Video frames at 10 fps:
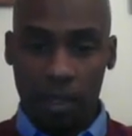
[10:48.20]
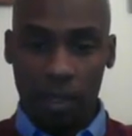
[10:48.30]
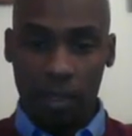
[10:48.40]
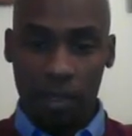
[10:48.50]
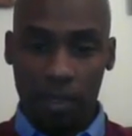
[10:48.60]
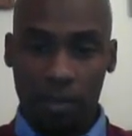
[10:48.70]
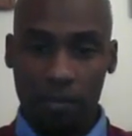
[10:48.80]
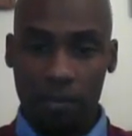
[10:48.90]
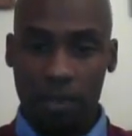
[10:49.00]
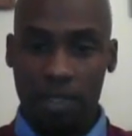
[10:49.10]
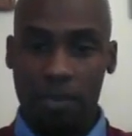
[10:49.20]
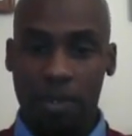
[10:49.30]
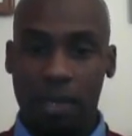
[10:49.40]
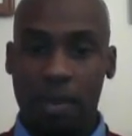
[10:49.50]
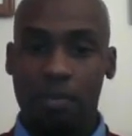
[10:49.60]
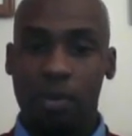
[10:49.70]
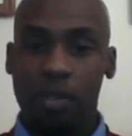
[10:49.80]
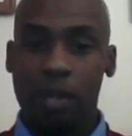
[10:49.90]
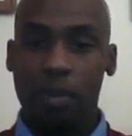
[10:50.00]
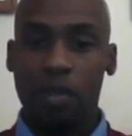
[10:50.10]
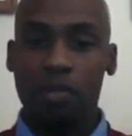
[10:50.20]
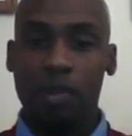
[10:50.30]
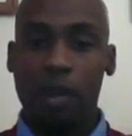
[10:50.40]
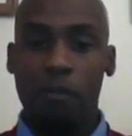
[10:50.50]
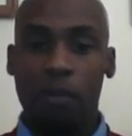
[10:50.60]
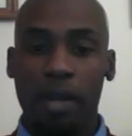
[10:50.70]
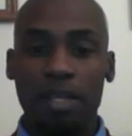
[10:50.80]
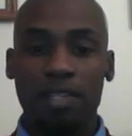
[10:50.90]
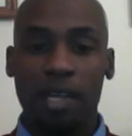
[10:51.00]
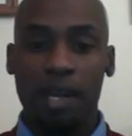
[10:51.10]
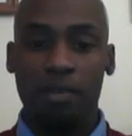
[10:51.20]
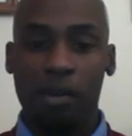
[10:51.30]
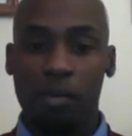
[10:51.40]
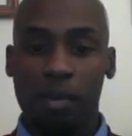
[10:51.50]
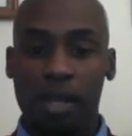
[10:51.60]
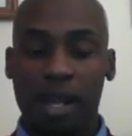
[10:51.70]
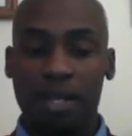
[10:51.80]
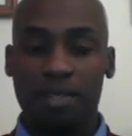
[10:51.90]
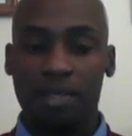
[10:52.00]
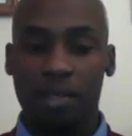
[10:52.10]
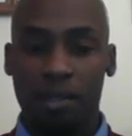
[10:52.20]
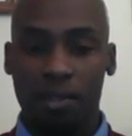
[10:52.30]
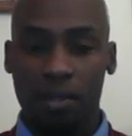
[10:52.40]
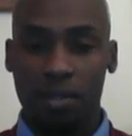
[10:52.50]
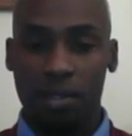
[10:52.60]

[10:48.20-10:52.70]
For example, they might pull up in your driveway and shine very bright lights into